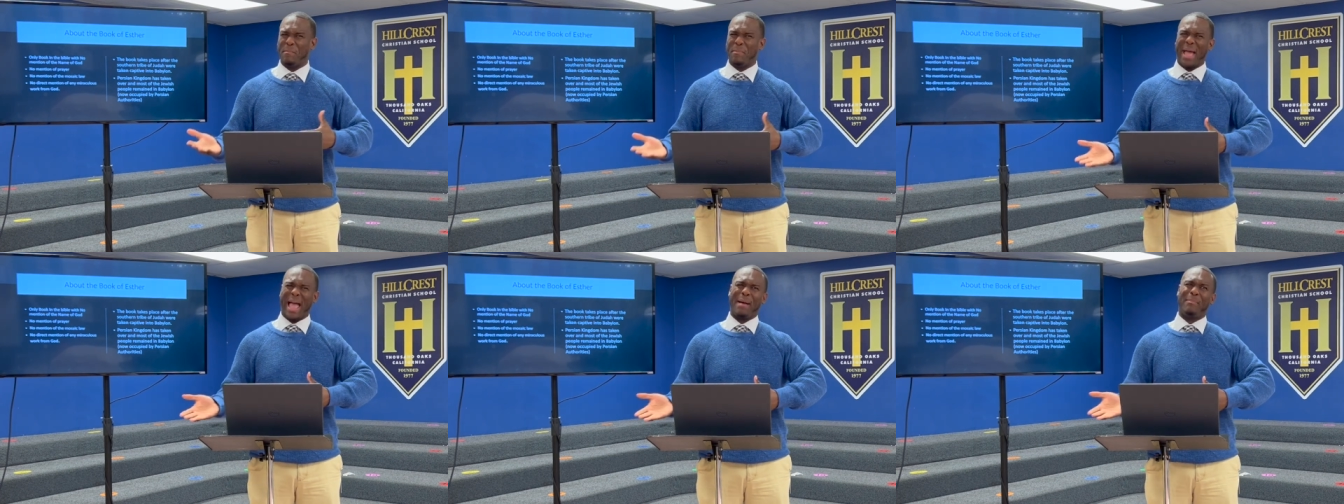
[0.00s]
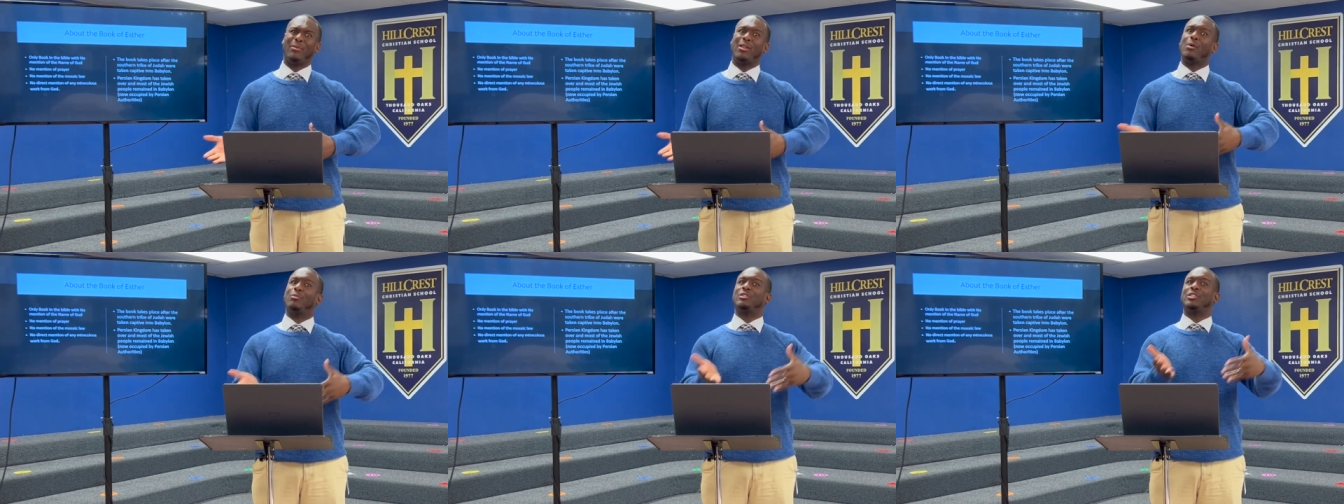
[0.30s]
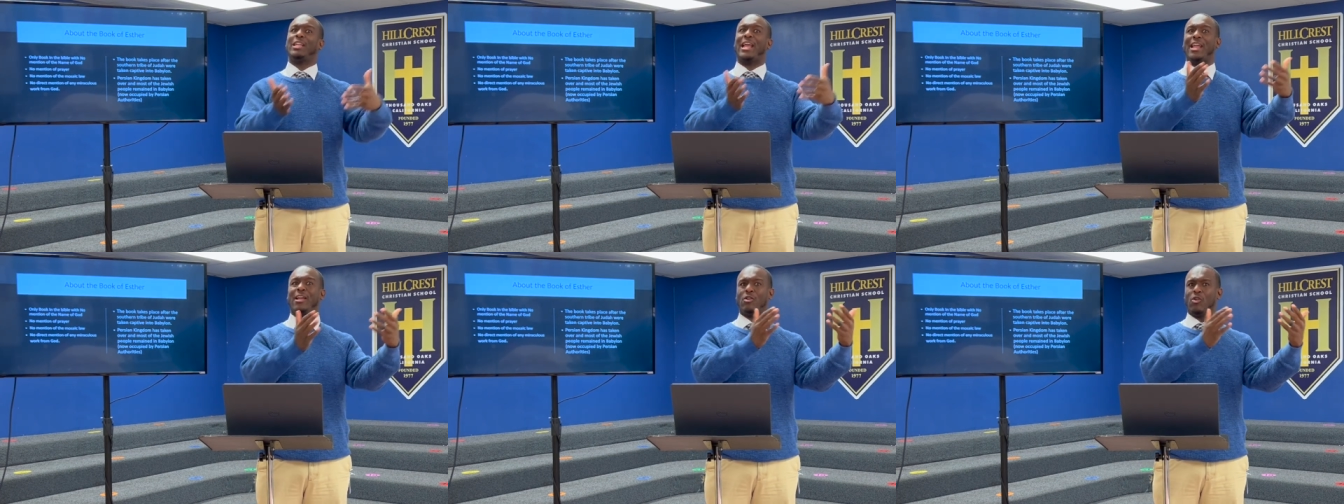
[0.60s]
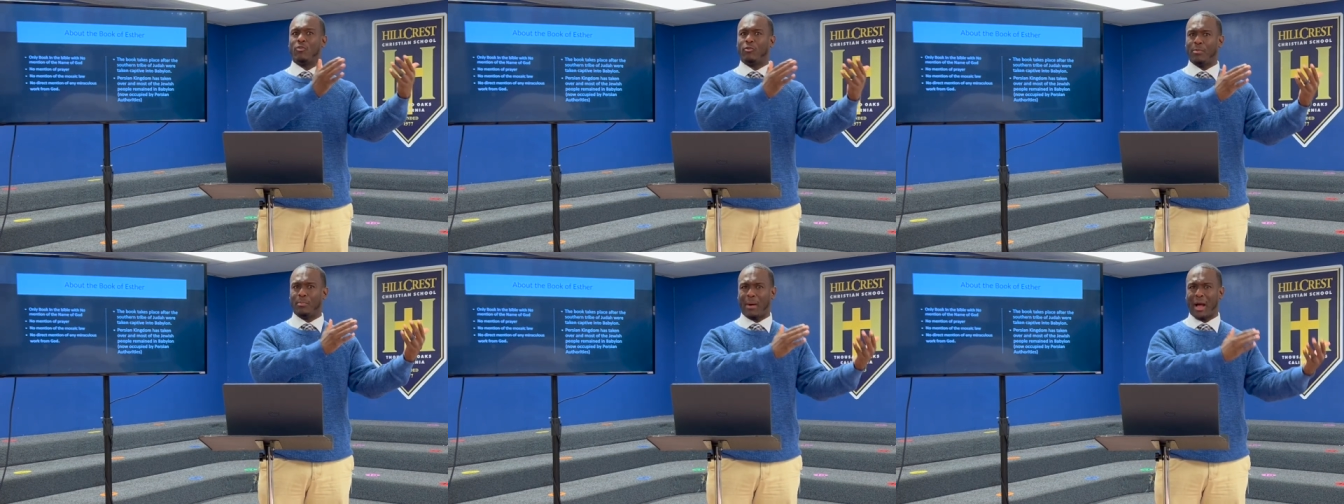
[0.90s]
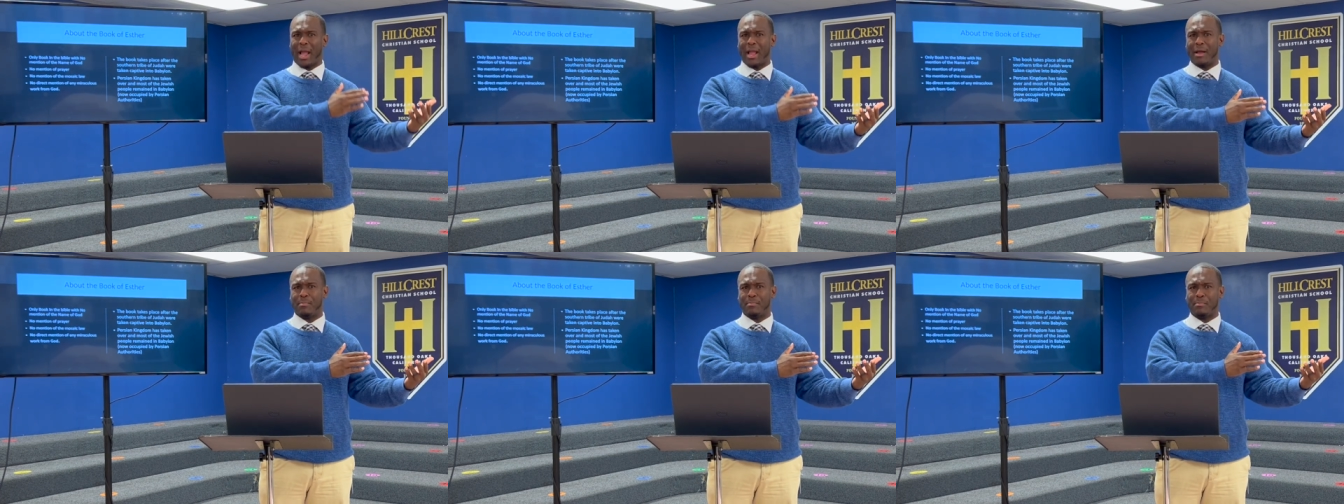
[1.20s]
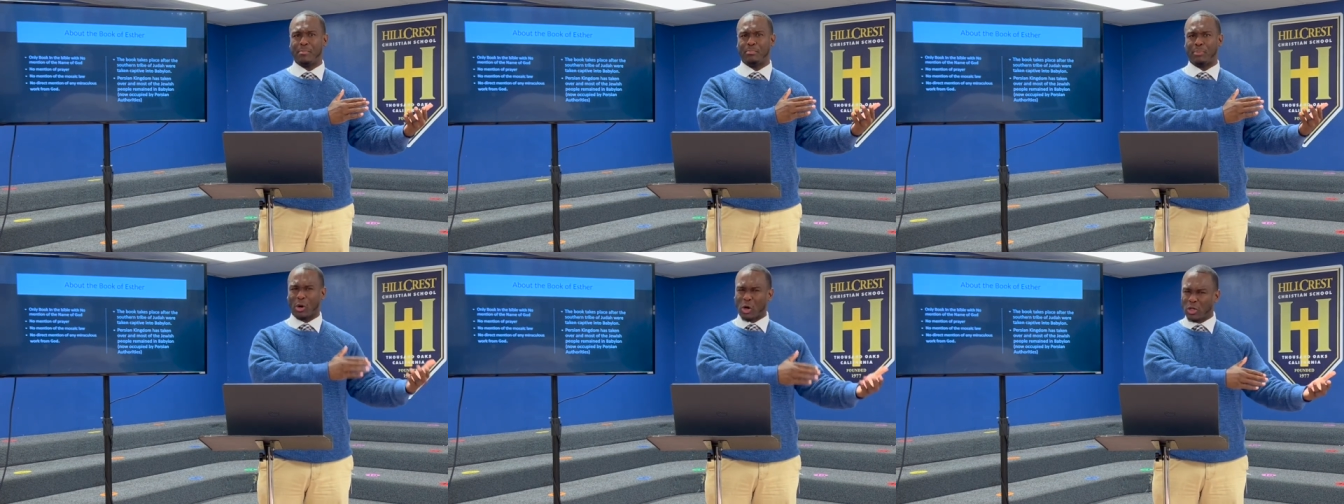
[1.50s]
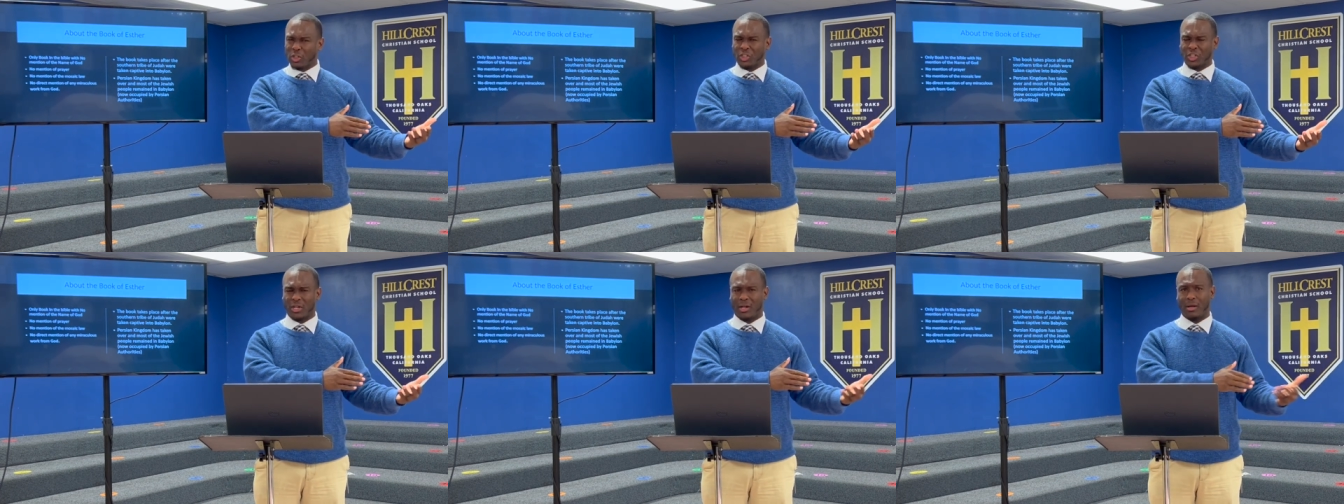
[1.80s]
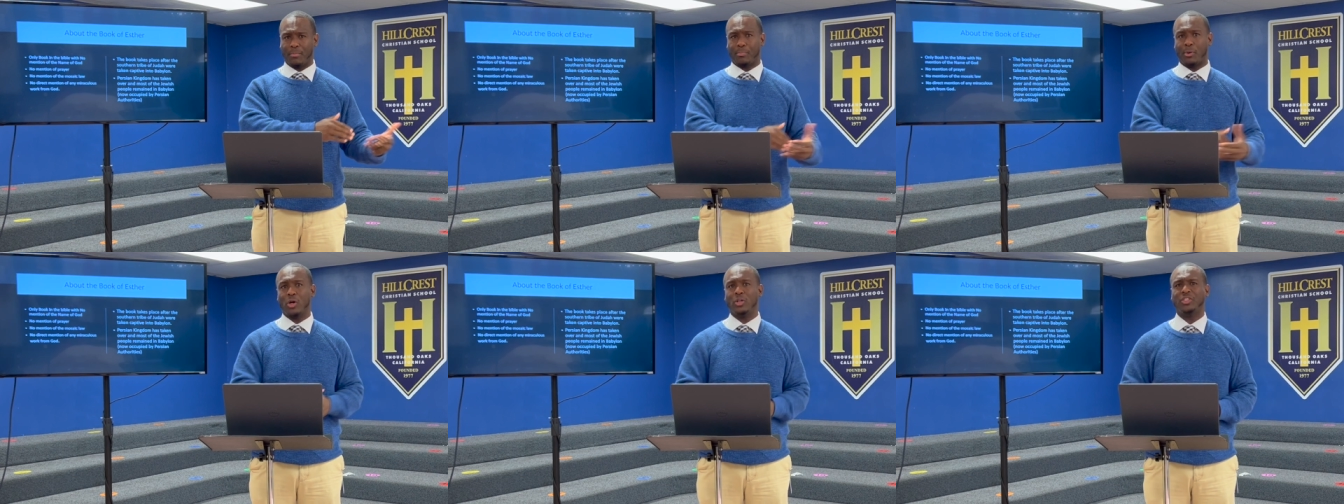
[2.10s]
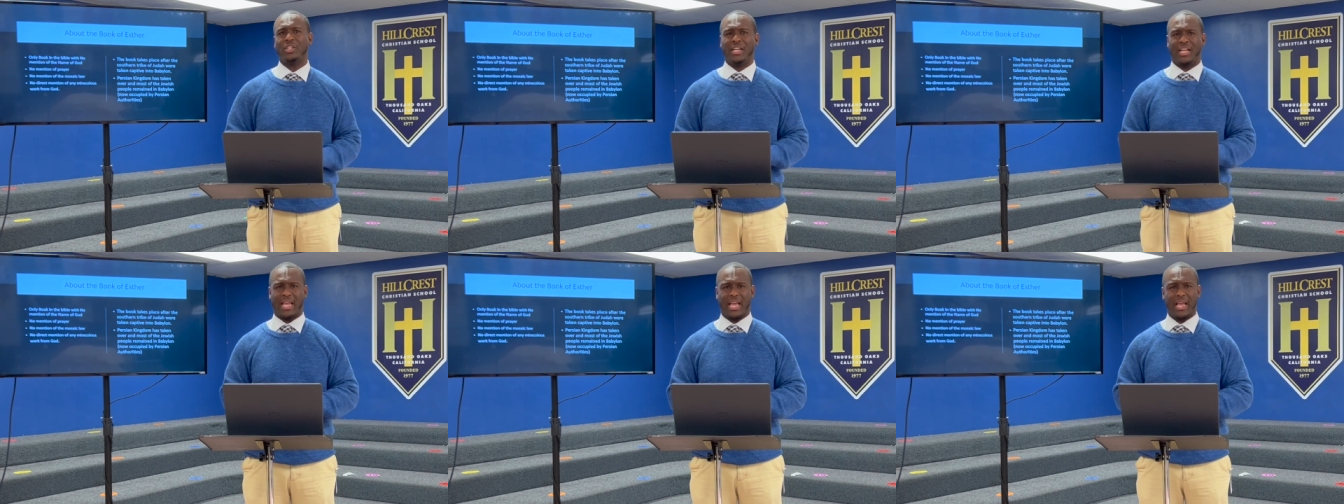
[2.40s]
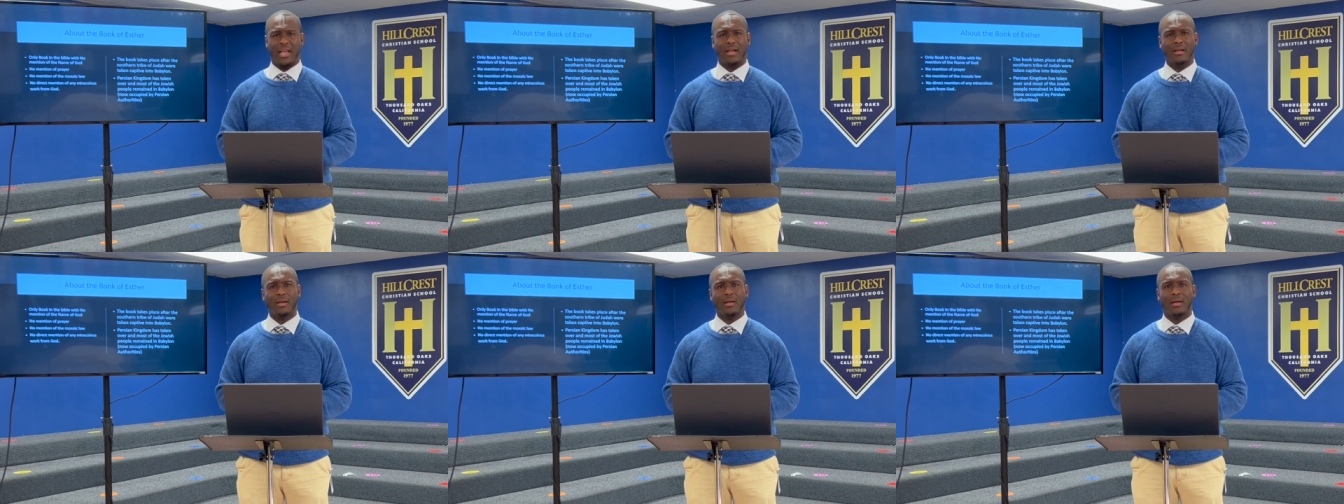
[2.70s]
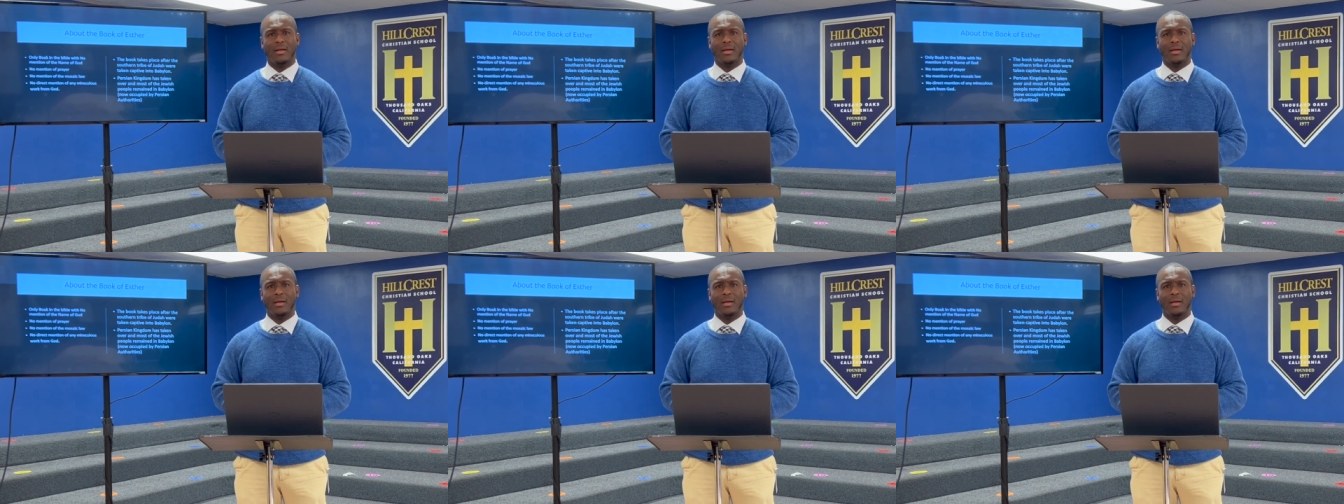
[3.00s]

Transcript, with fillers: Babylon was taken over by a Persian, a Persian king,